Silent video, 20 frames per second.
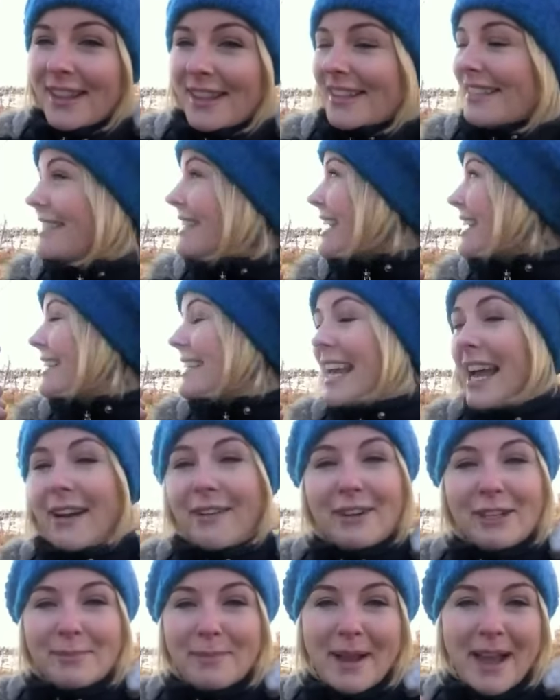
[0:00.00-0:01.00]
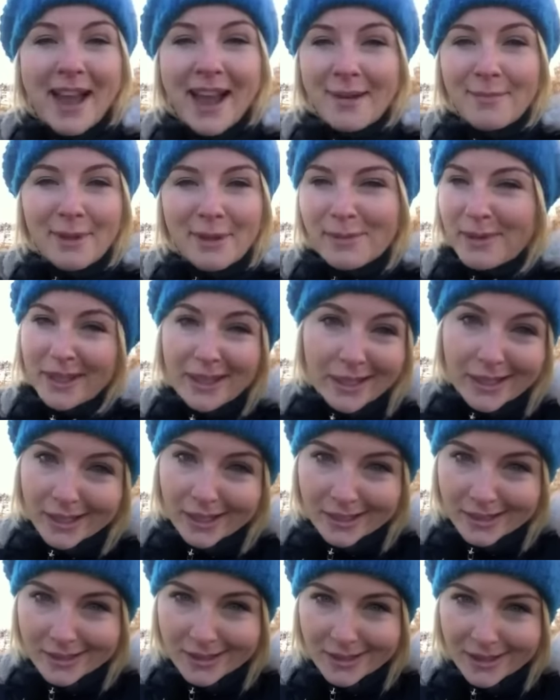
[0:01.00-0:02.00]
The CN Tower is behind me, but you
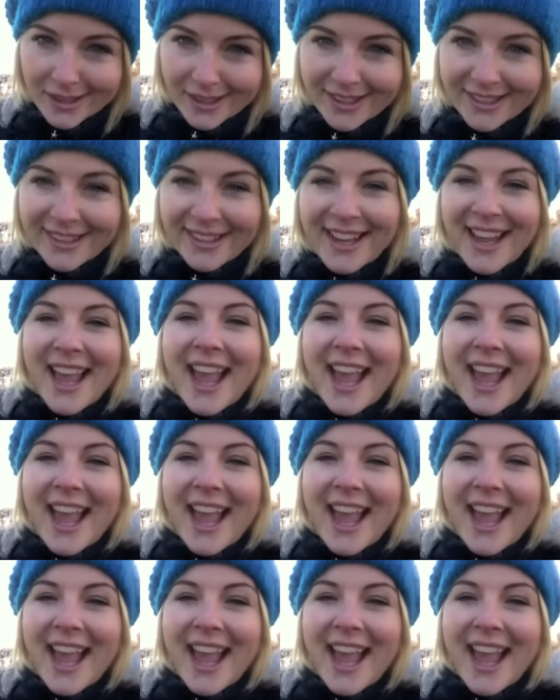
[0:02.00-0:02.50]
can't see it.